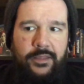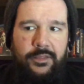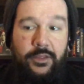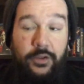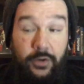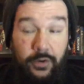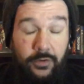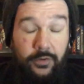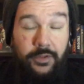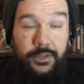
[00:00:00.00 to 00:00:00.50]
The
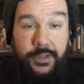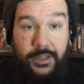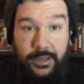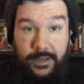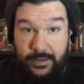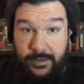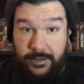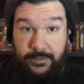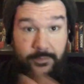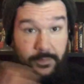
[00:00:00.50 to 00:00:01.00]
girl
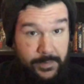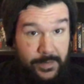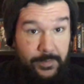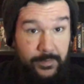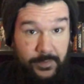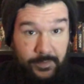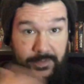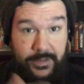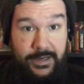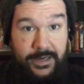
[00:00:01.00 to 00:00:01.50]
that
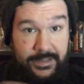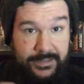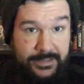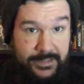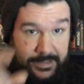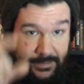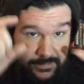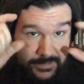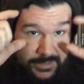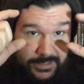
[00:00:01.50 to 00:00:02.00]
I
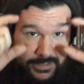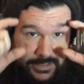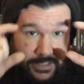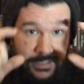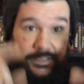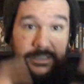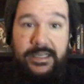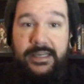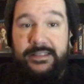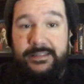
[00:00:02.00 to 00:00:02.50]
said with the
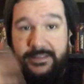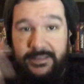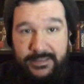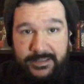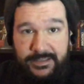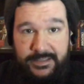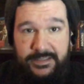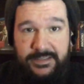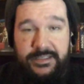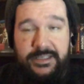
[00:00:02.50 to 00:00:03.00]
sunglasses
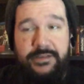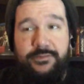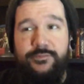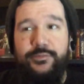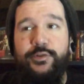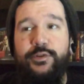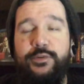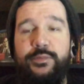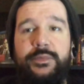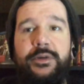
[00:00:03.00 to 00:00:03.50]
in the steam
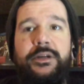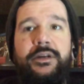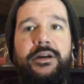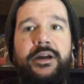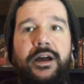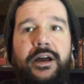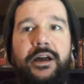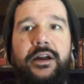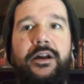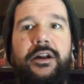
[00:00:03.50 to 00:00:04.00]
room,
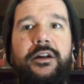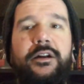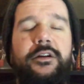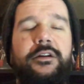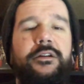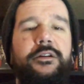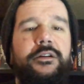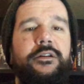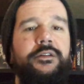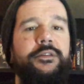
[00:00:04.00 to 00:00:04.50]

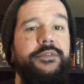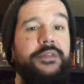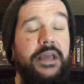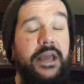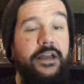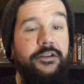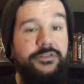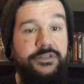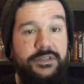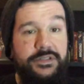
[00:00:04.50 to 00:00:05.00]
the
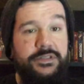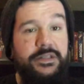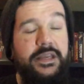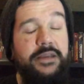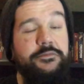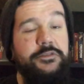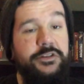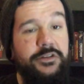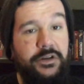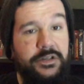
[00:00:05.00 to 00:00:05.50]
actress's
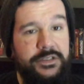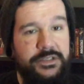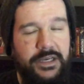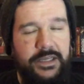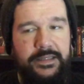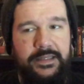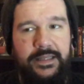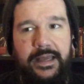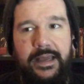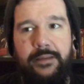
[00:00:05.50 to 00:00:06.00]
name is Dawn
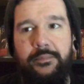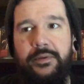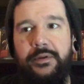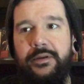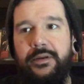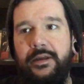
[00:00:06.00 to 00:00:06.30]
Dunlap.